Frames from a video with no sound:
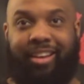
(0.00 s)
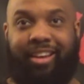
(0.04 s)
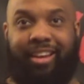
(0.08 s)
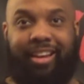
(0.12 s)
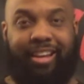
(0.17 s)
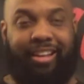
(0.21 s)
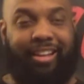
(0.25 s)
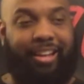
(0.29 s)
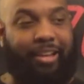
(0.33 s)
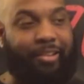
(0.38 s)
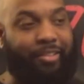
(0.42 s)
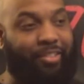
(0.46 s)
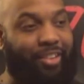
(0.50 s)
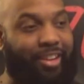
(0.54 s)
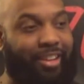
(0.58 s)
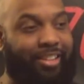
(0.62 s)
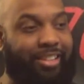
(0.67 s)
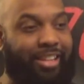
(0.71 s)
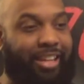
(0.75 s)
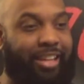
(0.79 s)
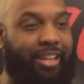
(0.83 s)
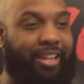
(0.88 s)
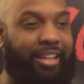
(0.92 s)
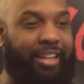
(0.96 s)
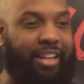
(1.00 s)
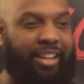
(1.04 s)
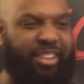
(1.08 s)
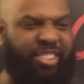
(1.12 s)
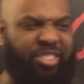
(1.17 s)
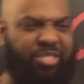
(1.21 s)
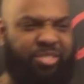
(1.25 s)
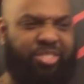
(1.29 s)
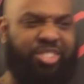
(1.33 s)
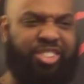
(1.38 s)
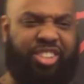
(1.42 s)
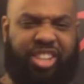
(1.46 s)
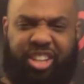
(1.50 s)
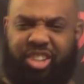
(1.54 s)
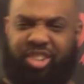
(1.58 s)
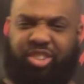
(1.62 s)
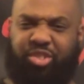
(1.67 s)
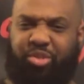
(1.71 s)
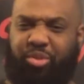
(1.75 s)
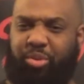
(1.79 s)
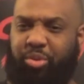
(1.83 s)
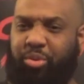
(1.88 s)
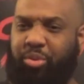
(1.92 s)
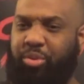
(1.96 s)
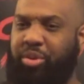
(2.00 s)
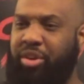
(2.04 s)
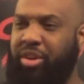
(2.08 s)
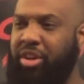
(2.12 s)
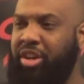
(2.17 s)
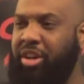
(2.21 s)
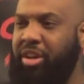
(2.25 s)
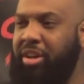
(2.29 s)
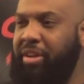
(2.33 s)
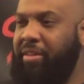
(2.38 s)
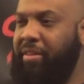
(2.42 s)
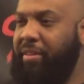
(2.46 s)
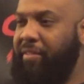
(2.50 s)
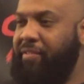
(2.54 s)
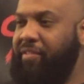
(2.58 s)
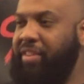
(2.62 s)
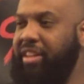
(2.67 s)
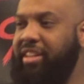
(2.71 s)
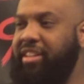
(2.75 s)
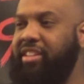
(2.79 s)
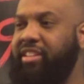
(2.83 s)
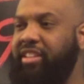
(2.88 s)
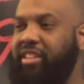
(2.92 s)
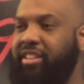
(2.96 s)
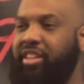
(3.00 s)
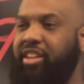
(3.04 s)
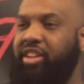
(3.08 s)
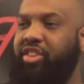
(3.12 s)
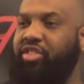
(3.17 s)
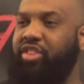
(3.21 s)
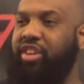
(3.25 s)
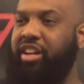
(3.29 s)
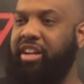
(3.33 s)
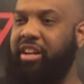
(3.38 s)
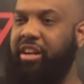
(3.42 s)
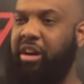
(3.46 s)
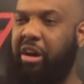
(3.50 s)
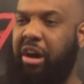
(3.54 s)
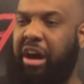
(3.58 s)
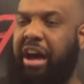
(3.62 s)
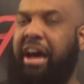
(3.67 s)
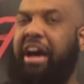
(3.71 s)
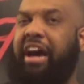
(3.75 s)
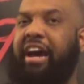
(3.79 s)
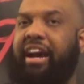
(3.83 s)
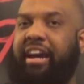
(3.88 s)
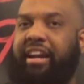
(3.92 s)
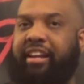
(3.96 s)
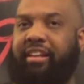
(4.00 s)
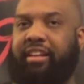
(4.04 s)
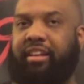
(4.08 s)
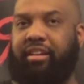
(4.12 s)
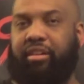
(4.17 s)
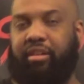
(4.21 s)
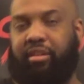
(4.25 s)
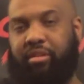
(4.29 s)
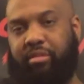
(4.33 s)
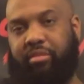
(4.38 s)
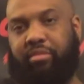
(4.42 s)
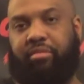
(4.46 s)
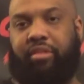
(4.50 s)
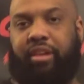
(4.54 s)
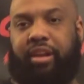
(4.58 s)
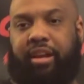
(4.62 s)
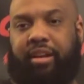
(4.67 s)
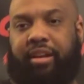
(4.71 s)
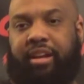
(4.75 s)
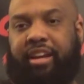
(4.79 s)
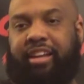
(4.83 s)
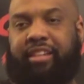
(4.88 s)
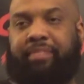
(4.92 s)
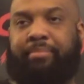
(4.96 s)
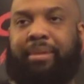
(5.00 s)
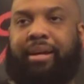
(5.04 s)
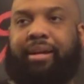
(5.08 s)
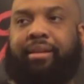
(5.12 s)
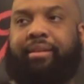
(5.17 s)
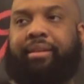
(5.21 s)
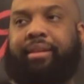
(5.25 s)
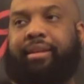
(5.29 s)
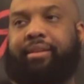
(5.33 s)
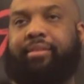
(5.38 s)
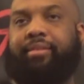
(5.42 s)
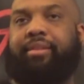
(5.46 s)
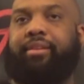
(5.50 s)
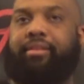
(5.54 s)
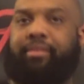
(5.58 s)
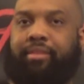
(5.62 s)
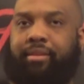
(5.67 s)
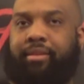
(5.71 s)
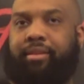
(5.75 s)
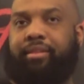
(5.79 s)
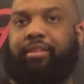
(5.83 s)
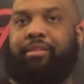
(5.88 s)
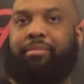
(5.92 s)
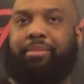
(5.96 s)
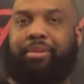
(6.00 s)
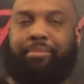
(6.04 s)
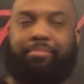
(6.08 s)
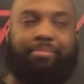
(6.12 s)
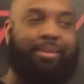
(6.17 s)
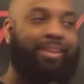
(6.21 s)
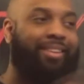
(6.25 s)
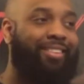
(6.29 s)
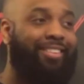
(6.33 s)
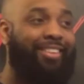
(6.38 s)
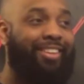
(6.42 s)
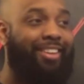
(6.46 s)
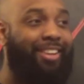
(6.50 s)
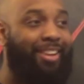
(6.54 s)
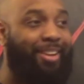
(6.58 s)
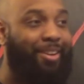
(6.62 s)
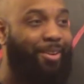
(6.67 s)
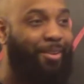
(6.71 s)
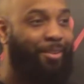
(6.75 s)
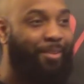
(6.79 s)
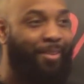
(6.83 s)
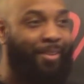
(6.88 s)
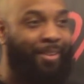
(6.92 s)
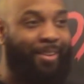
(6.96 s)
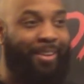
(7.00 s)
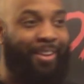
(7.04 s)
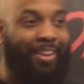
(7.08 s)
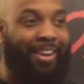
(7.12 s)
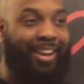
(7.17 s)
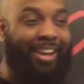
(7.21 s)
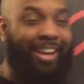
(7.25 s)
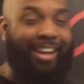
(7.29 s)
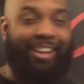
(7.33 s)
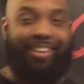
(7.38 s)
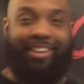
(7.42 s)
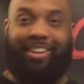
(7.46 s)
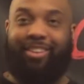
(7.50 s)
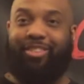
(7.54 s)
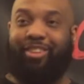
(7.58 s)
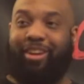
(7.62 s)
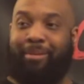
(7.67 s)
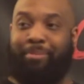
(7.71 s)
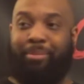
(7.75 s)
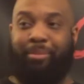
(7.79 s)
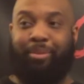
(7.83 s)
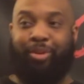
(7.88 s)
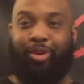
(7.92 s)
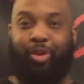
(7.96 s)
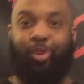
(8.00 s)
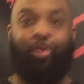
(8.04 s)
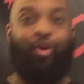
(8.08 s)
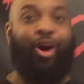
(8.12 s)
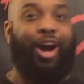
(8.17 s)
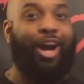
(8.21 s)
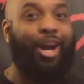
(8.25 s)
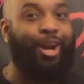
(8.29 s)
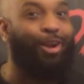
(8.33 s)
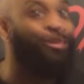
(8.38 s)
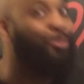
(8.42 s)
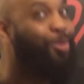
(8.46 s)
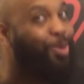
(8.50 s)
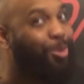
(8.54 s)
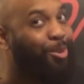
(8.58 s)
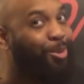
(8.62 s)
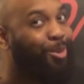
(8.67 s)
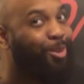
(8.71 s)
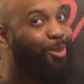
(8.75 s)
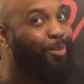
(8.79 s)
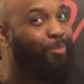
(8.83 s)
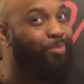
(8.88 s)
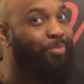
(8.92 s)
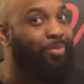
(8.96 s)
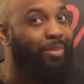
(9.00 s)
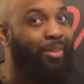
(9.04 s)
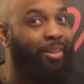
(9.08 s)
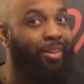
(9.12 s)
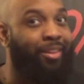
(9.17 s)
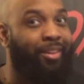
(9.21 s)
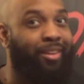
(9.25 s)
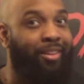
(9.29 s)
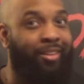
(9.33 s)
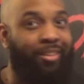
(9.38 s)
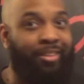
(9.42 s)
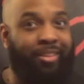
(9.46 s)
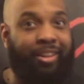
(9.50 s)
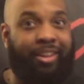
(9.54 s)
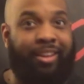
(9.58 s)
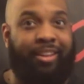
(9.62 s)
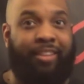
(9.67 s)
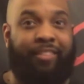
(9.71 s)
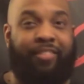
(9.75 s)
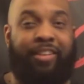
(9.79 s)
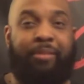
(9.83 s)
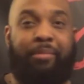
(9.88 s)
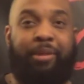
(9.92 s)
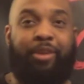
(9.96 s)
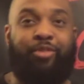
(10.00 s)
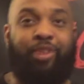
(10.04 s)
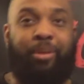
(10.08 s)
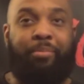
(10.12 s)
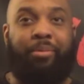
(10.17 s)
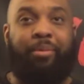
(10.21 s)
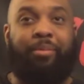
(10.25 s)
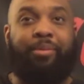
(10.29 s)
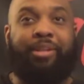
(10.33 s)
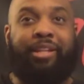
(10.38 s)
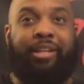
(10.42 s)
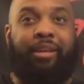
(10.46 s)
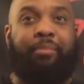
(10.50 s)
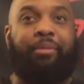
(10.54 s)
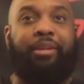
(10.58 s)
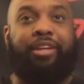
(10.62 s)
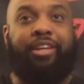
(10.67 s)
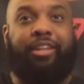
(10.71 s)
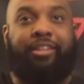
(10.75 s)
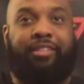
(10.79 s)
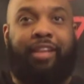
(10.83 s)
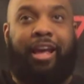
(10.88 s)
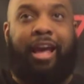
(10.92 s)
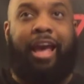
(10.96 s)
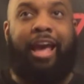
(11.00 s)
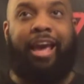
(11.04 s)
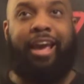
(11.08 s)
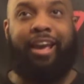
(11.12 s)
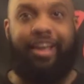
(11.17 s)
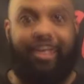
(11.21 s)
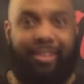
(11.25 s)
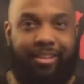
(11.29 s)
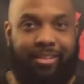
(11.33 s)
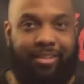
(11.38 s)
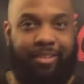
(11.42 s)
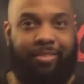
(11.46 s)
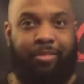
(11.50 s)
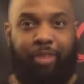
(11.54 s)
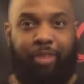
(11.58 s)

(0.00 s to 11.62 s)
And they try to say that there's some sexual feelings that they're trying to hide. Like, oh great, now it's my dick that's killing me. You know? And then they're trying to put him in a quiet room. If anybody try to pull sleep, I'm gonna kick their ass.